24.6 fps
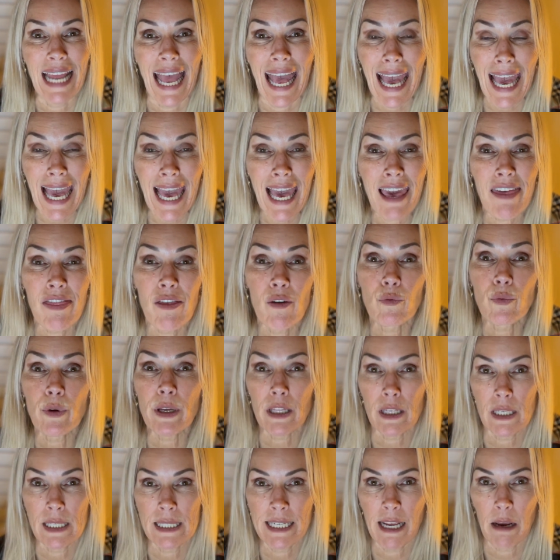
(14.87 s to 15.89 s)
the real
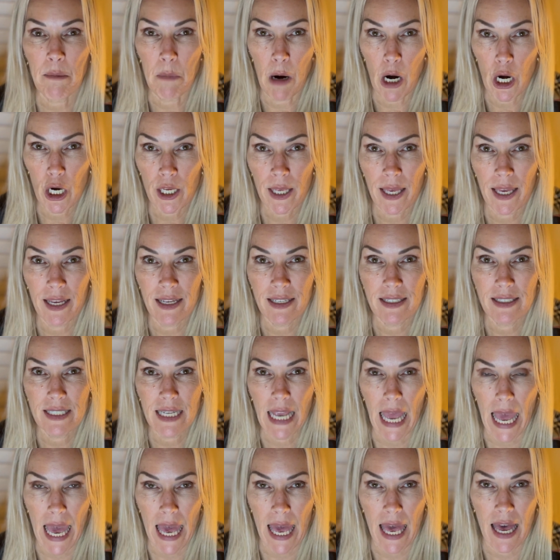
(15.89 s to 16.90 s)
estate market
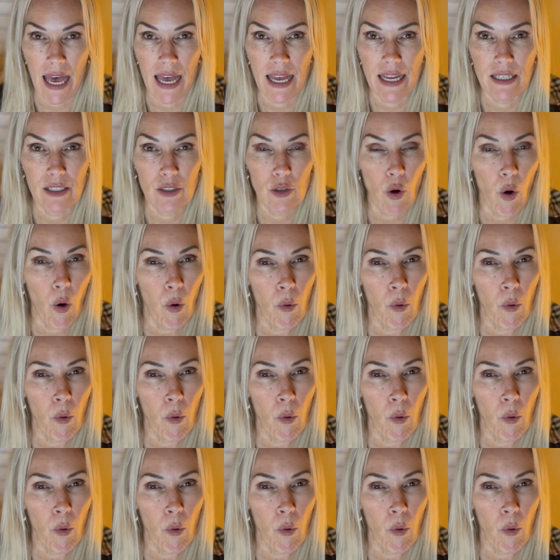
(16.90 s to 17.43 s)
and